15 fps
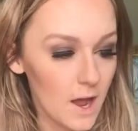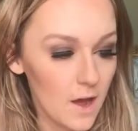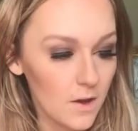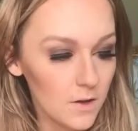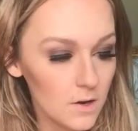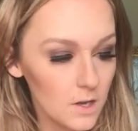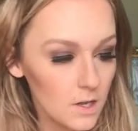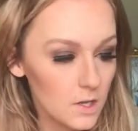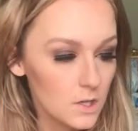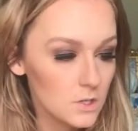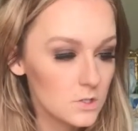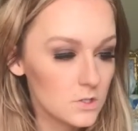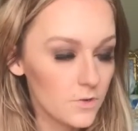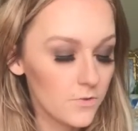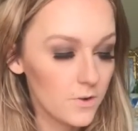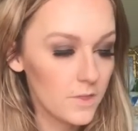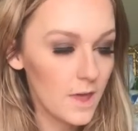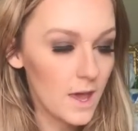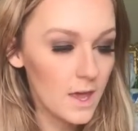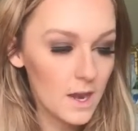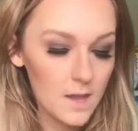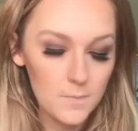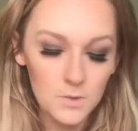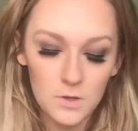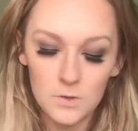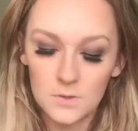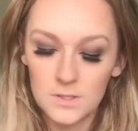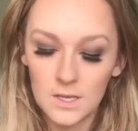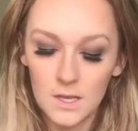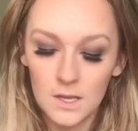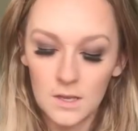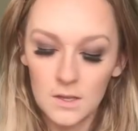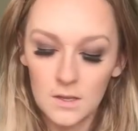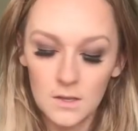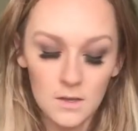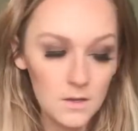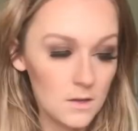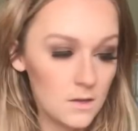out. So for that, I'm using